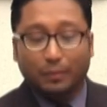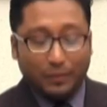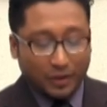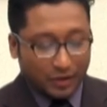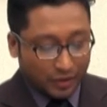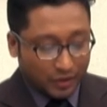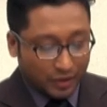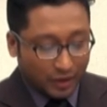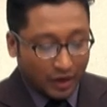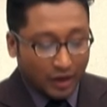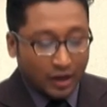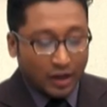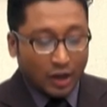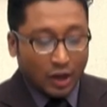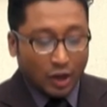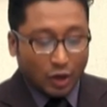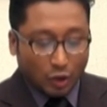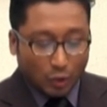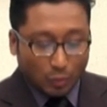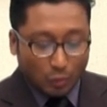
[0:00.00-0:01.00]
Ms.
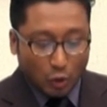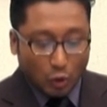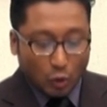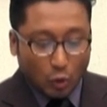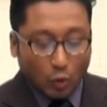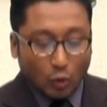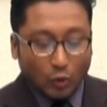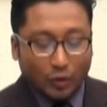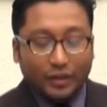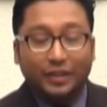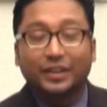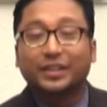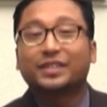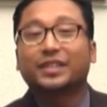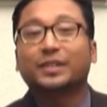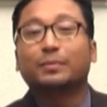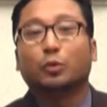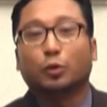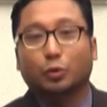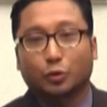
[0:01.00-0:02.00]
Tomoko
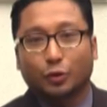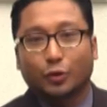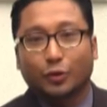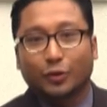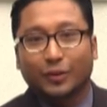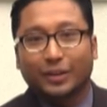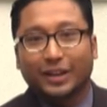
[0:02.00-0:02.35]
Nishimoto.